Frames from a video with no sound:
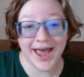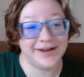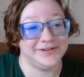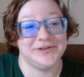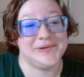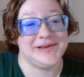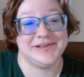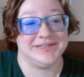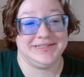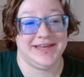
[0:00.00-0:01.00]
I don't know what
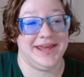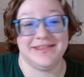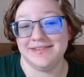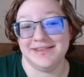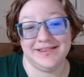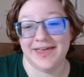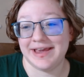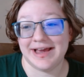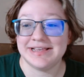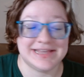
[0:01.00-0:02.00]
else to say.
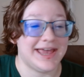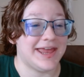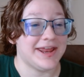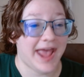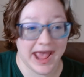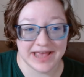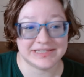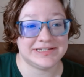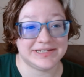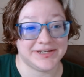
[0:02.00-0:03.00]
Like I said,
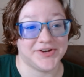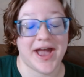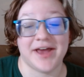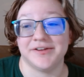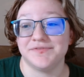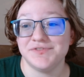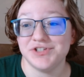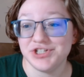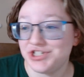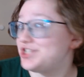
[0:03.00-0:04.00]
S tier out of
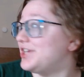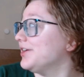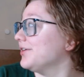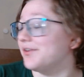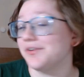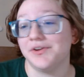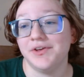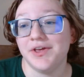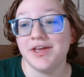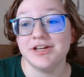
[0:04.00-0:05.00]
sheer
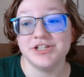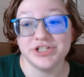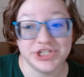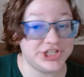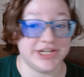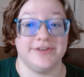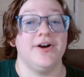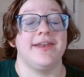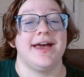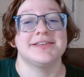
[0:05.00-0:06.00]

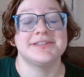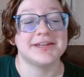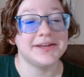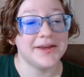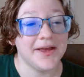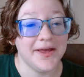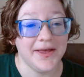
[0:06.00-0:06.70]
audacity.